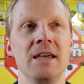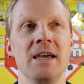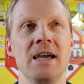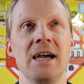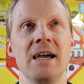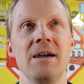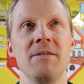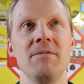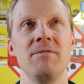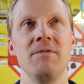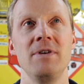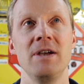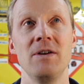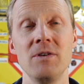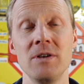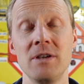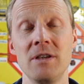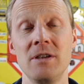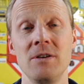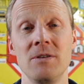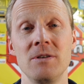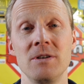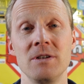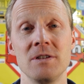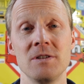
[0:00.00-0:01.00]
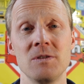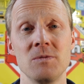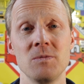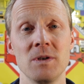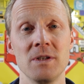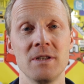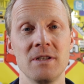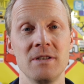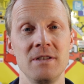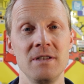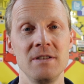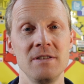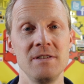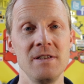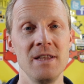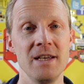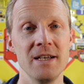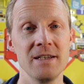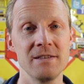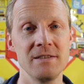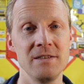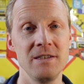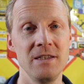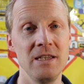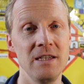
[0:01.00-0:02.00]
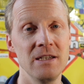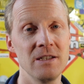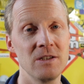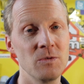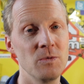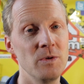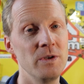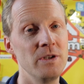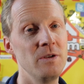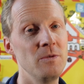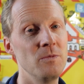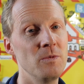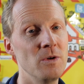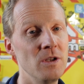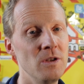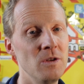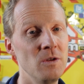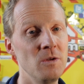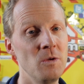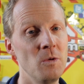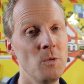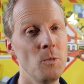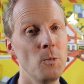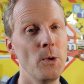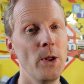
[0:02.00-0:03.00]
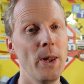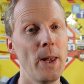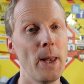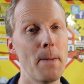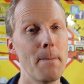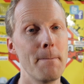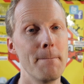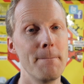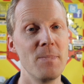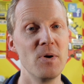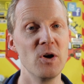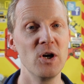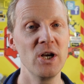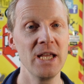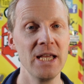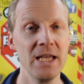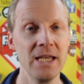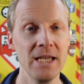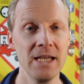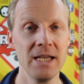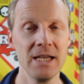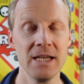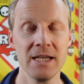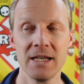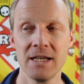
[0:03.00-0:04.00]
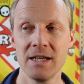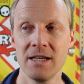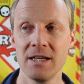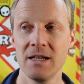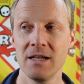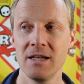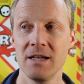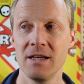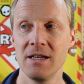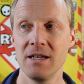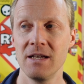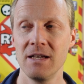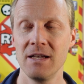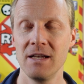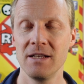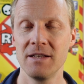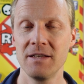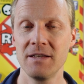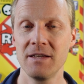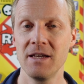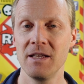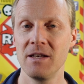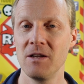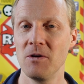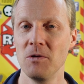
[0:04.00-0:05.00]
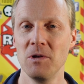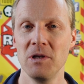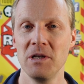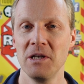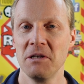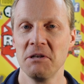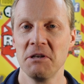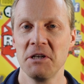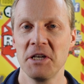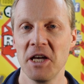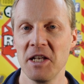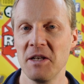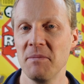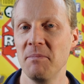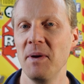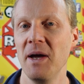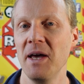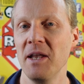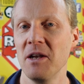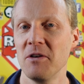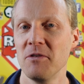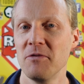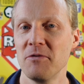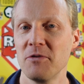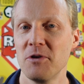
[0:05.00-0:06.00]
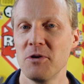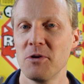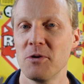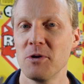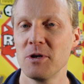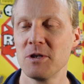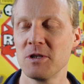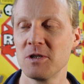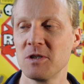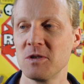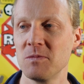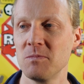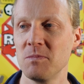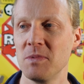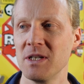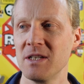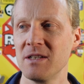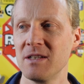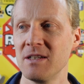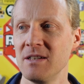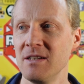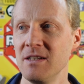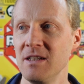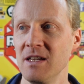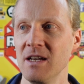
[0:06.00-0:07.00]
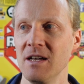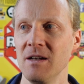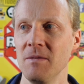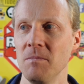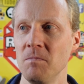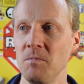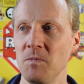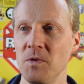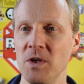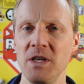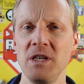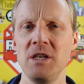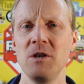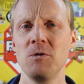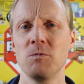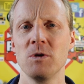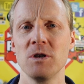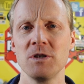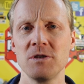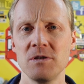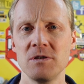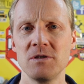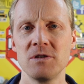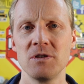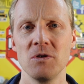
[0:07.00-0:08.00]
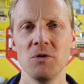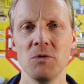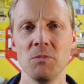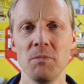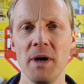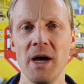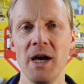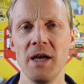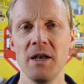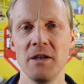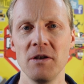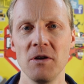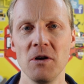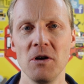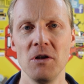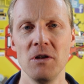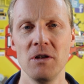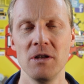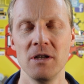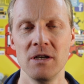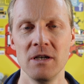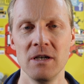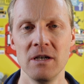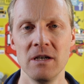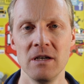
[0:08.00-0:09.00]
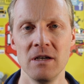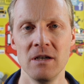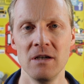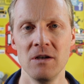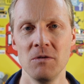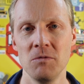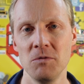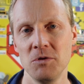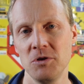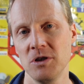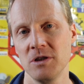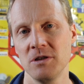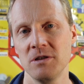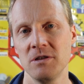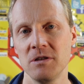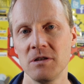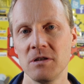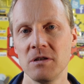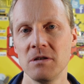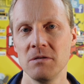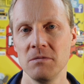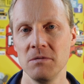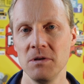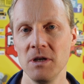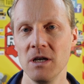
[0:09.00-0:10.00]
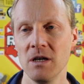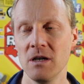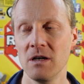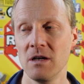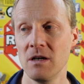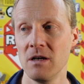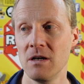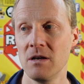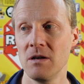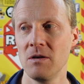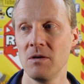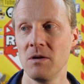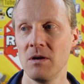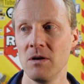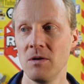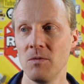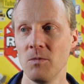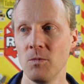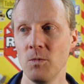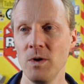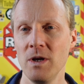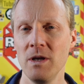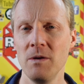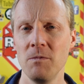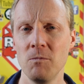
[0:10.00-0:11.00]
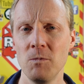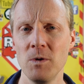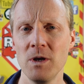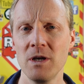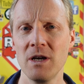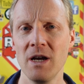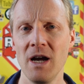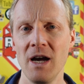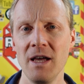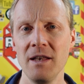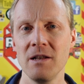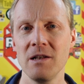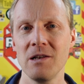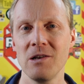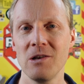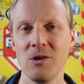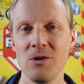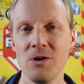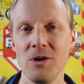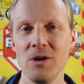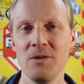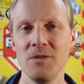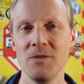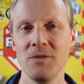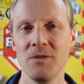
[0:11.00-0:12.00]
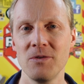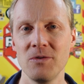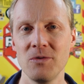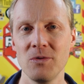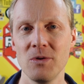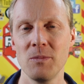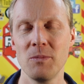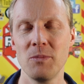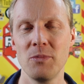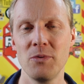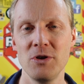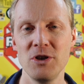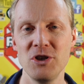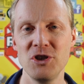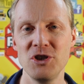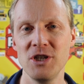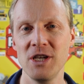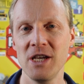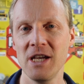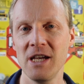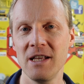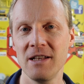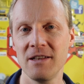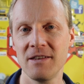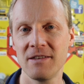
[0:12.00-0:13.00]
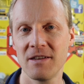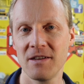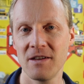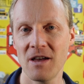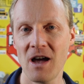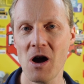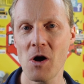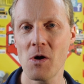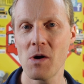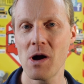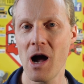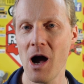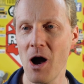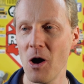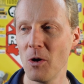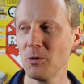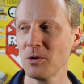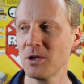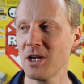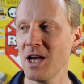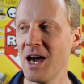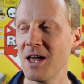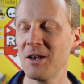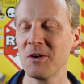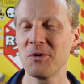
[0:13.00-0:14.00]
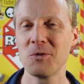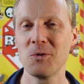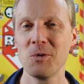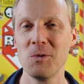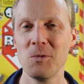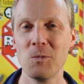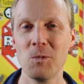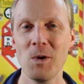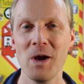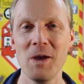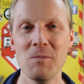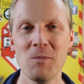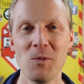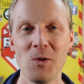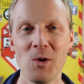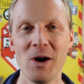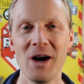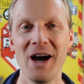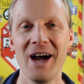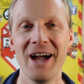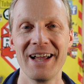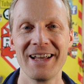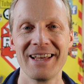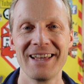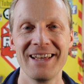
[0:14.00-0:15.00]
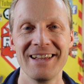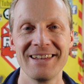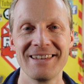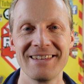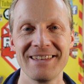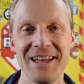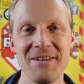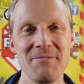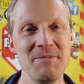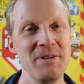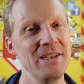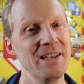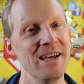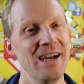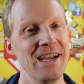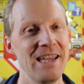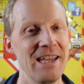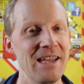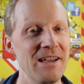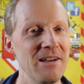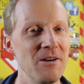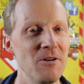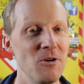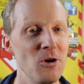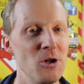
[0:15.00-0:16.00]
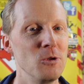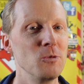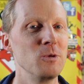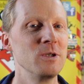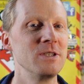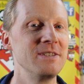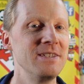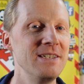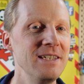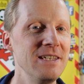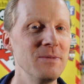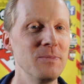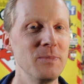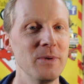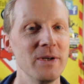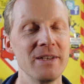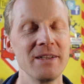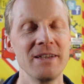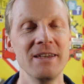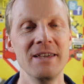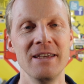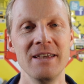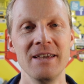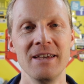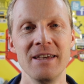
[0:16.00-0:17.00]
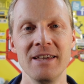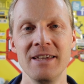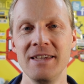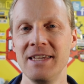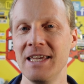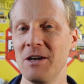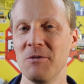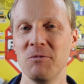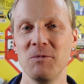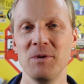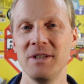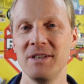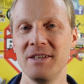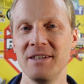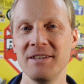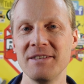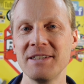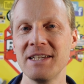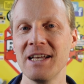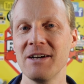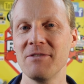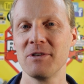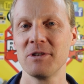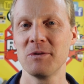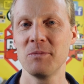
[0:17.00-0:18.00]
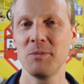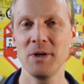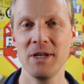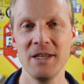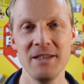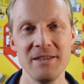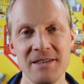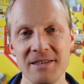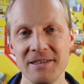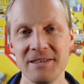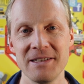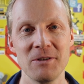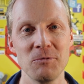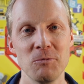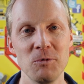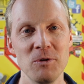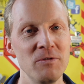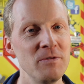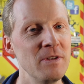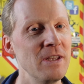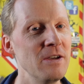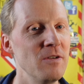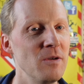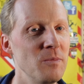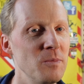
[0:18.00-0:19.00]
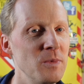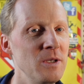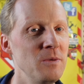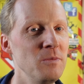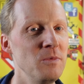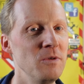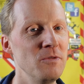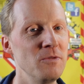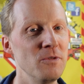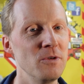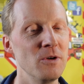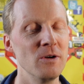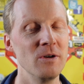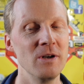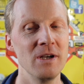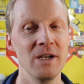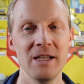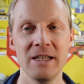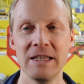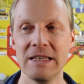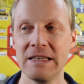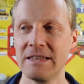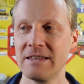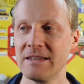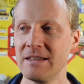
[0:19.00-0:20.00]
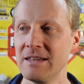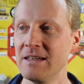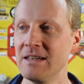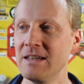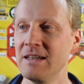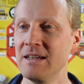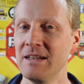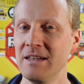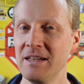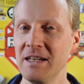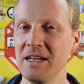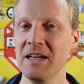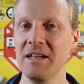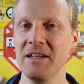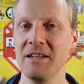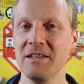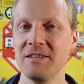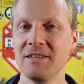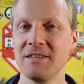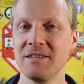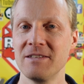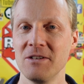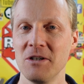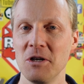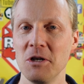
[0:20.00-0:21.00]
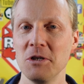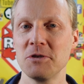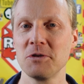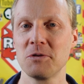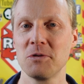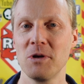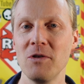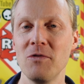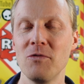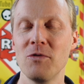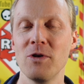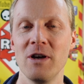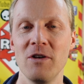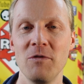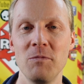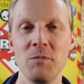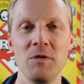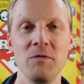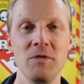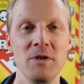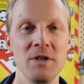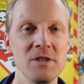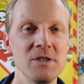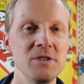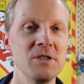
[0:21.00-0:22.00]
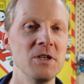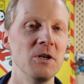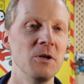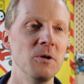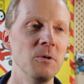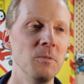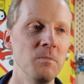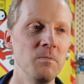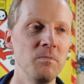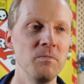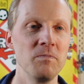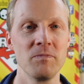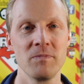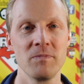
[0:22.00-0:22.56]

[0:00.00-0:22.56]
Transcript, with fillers: I'm very curious what this next year 21 will bring. It can only get better, of course, but yeah, the year wasn't so bad at all. We just, yeah, we kind of learned to appreciate our own country way more, I guess. I mean, I always did, but yeah, we discovered places that we've never been before, and yeah, that's also great for FPV, so